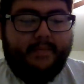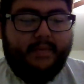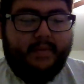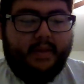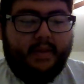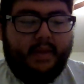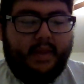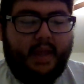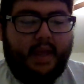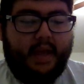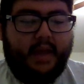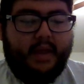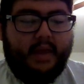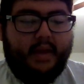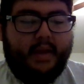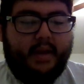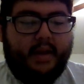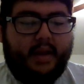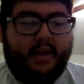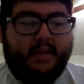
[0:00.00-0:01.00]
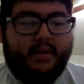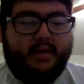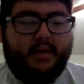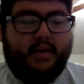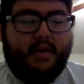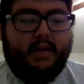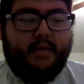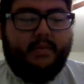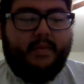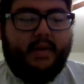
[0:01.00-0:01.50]
Nathan and
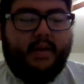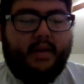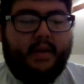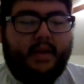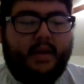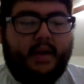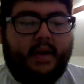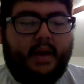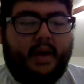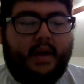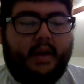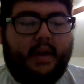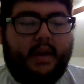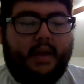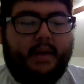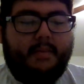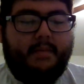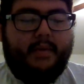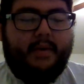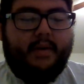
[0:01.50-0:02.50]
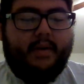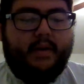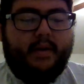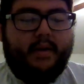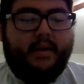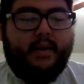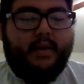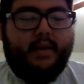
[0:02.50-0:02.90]
Solomon, and Ibhar,